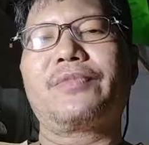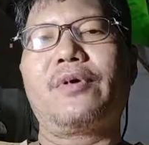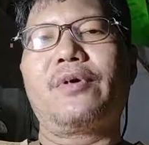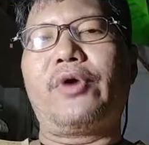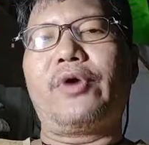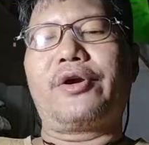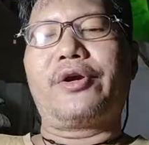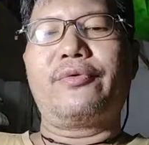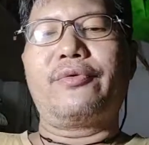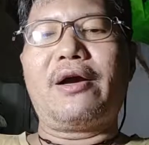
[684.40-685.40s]
where
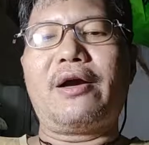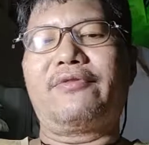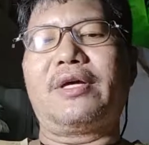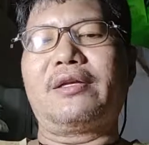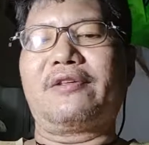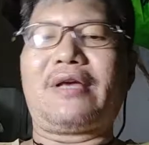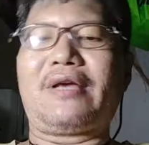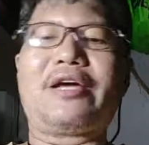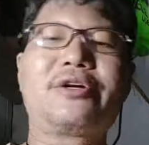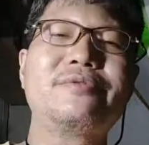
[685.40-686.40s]
we have the
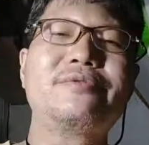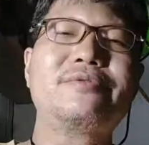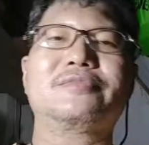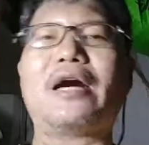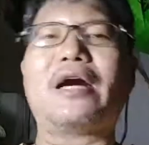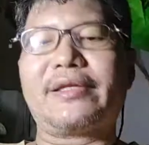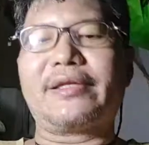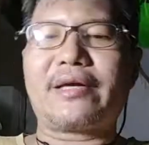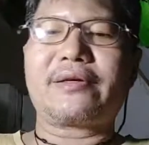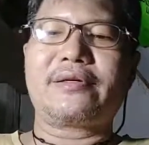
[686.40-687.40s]
designer, the architect,
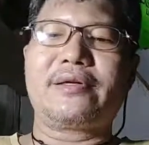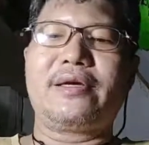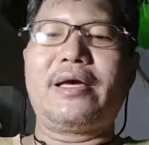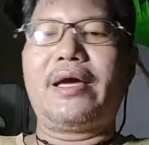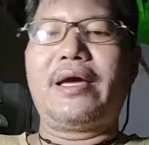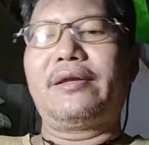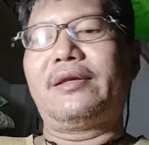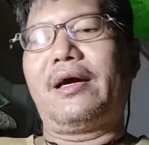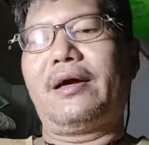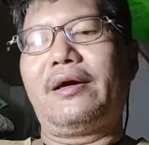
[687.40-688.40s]
and
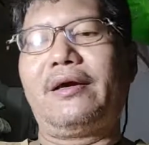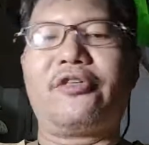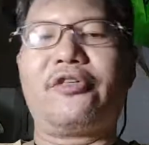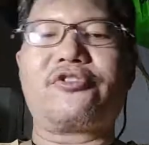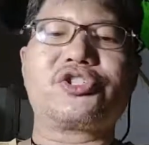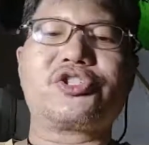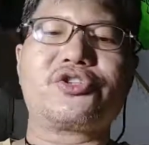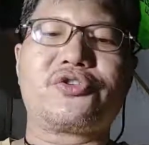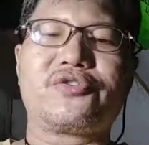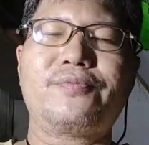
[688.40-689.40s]
the
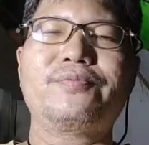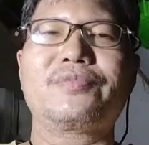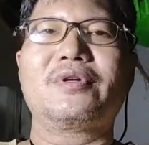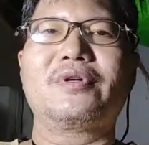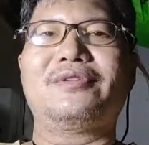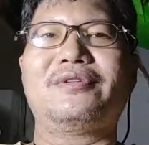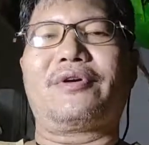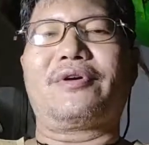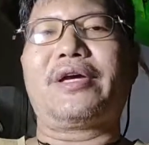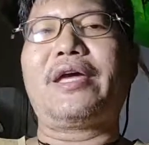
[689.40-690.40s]
researchers.
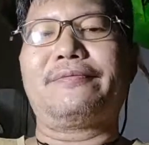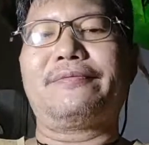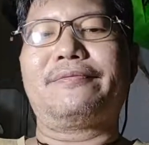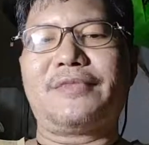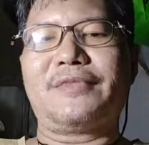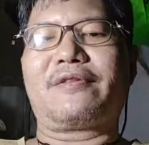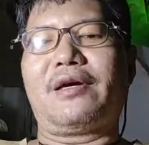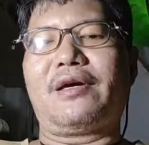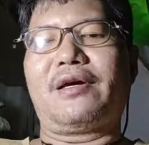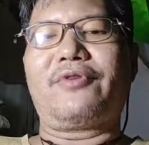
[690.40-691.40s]
Okay, that's the
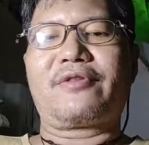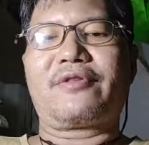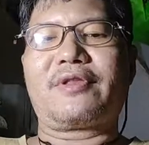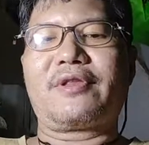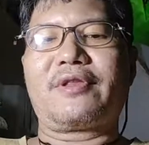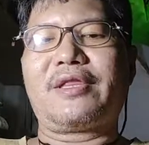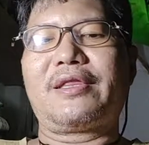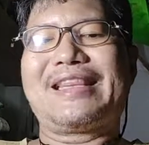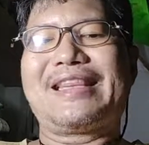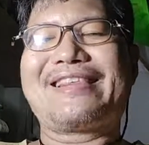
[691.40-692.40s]
first
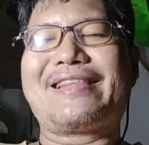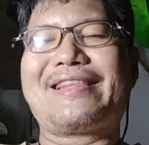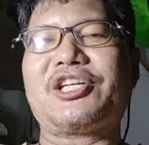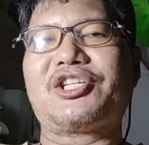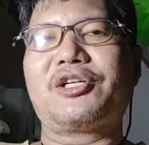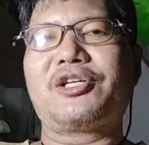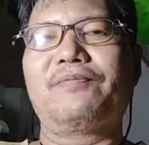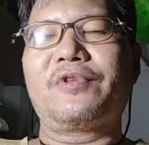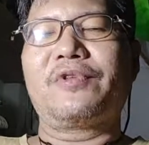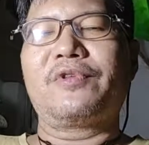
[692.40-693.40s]
stage.
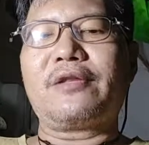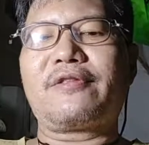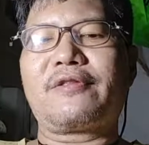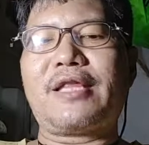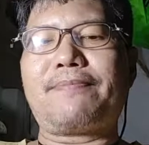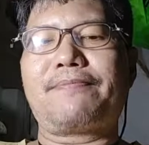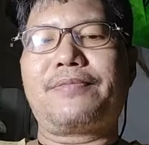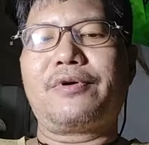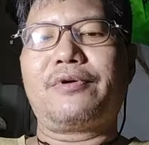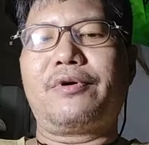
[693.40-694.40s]
Second step
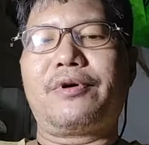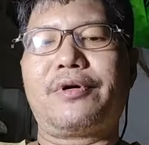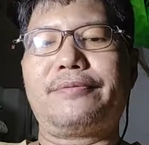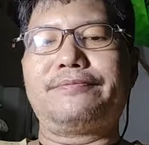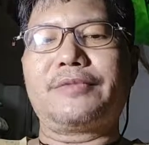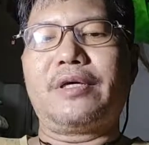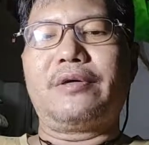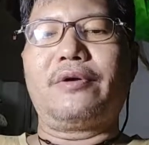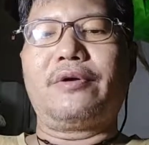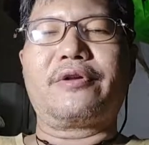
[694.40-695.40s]
or
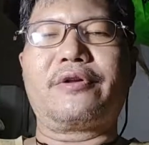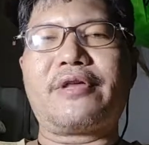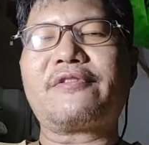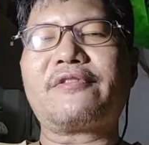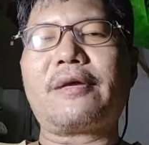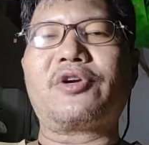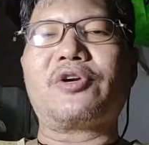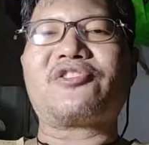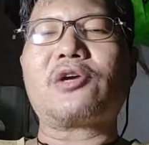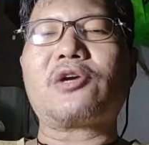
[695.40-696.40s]
second step or the
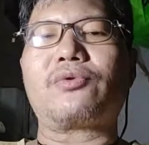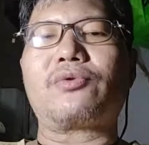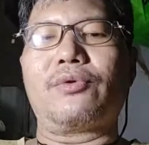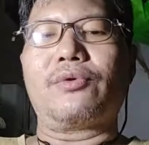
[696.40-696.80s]
second role.